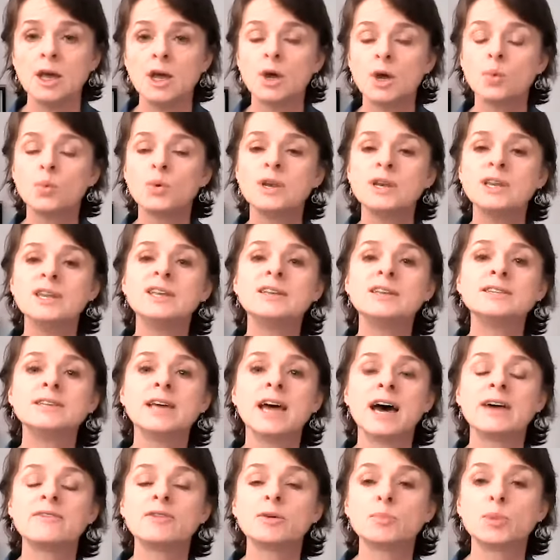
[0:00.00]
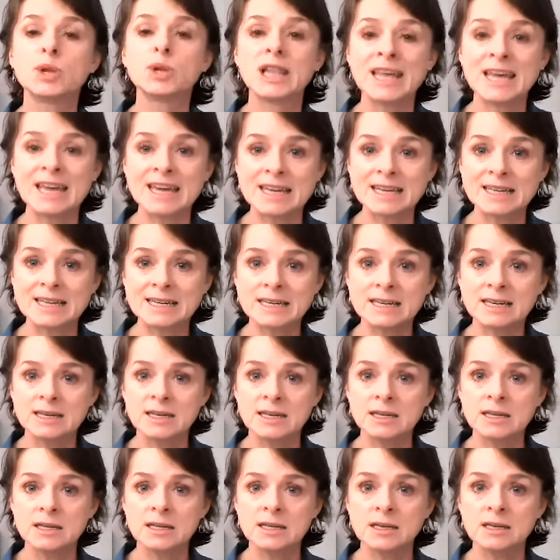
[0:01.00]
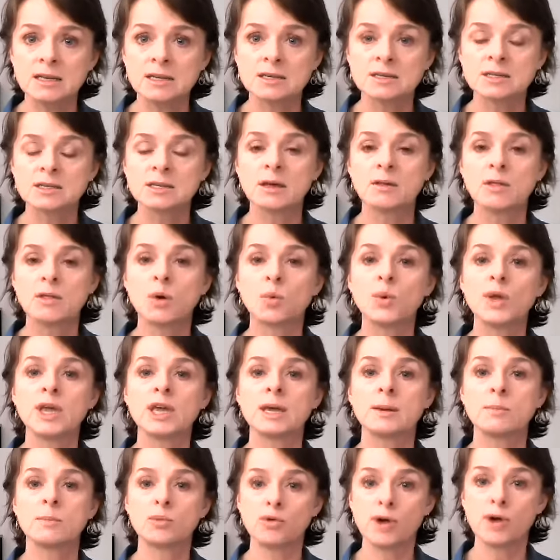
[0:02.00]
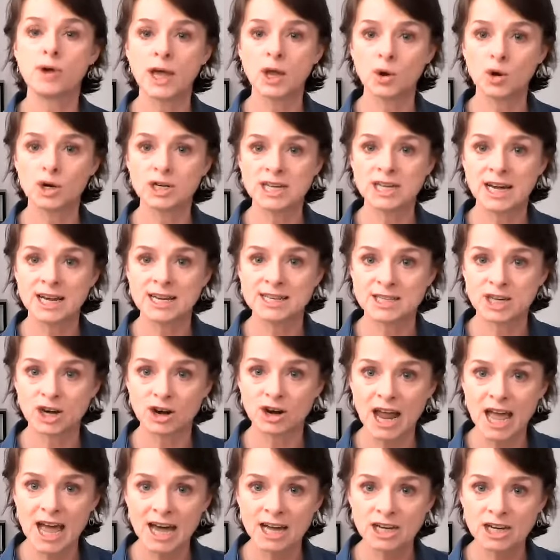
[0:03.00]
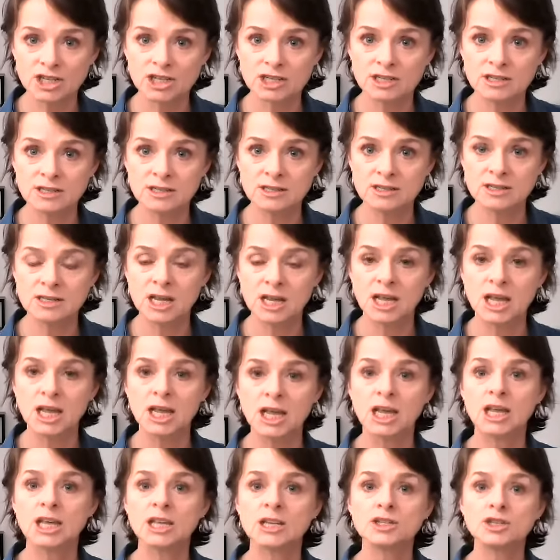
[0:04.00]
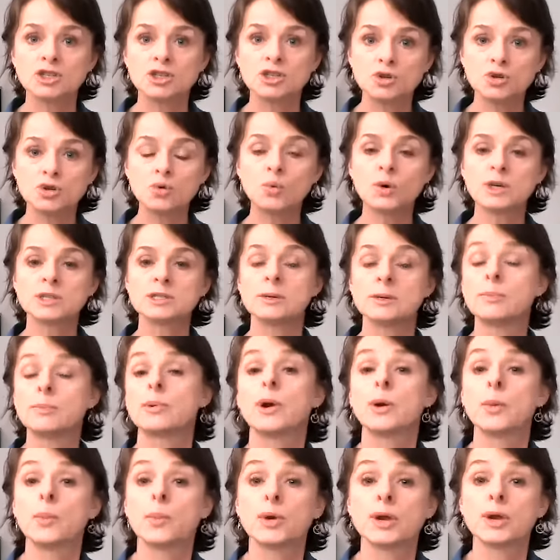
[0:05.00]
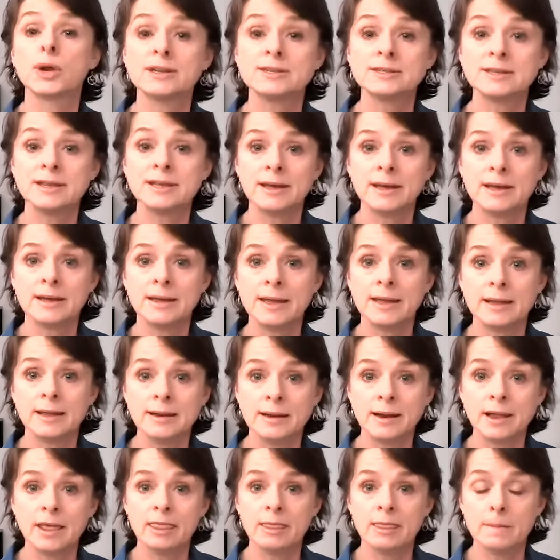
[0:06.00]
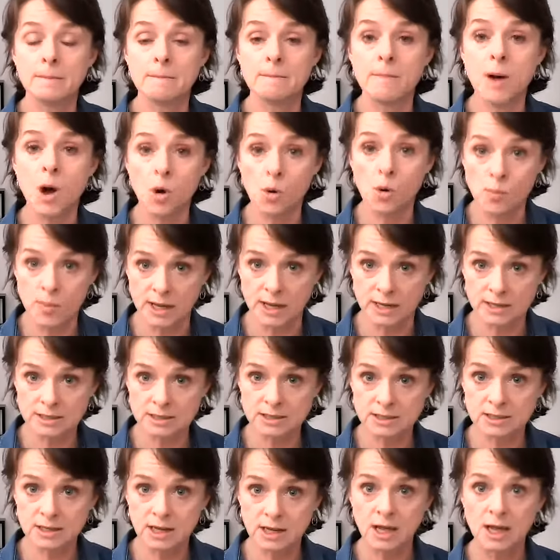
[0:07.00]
We need to have a plan so that we can prioritize our actions and do what's appropriate in the moment.